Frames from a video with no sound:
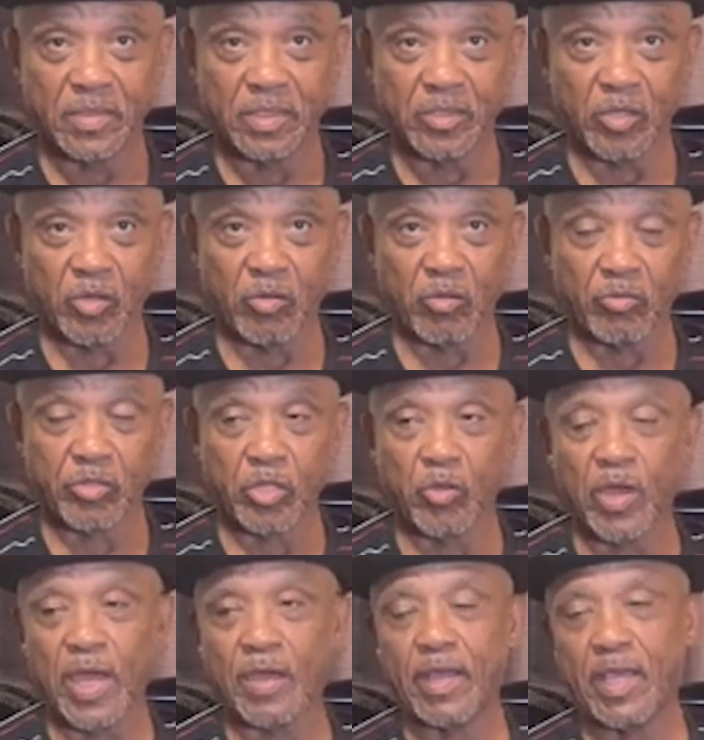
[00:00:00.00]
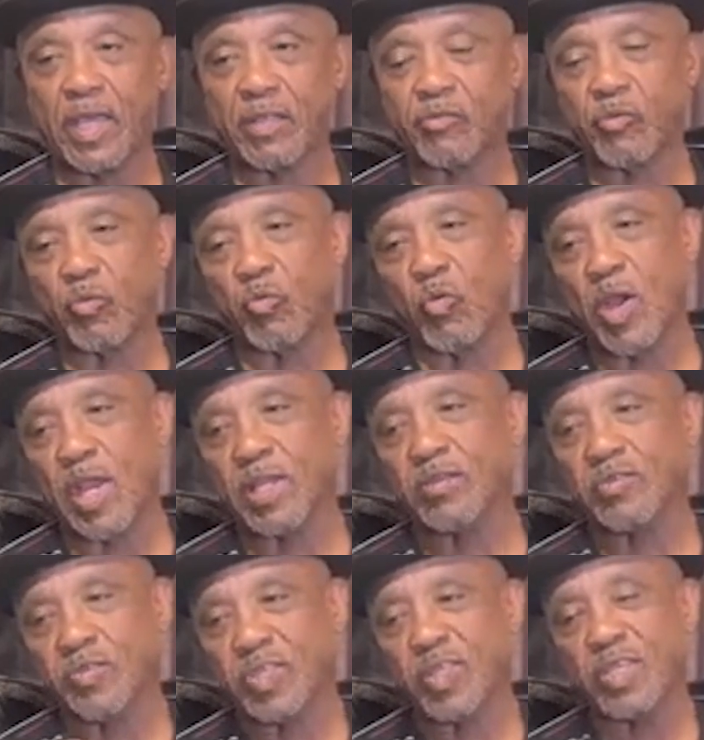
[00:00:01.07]
You know? So I asked them, why
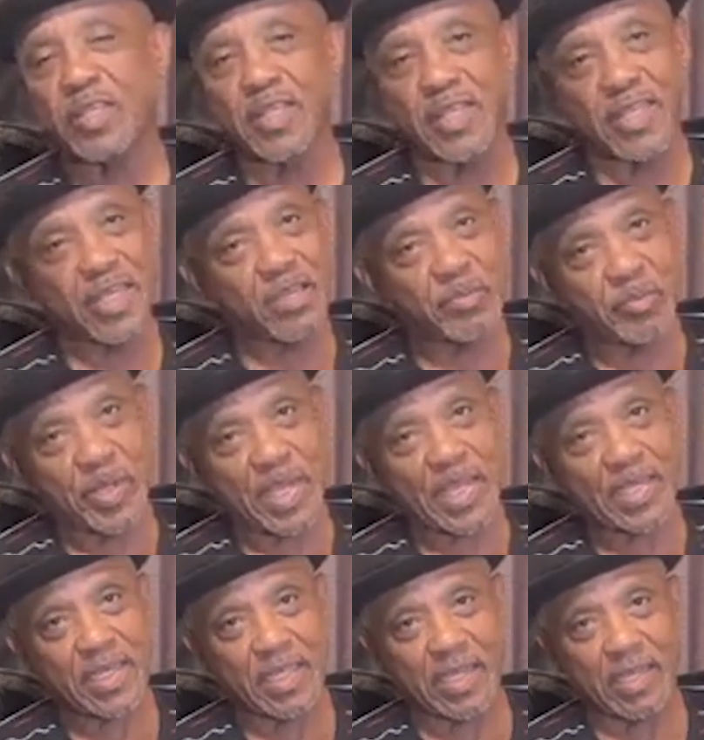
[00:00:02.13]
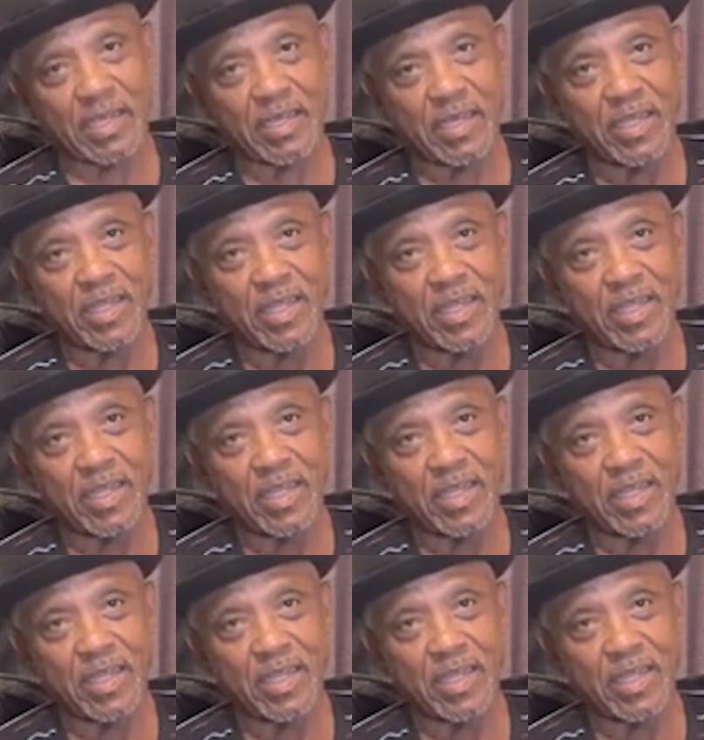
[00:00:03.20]
you sending a lady back there?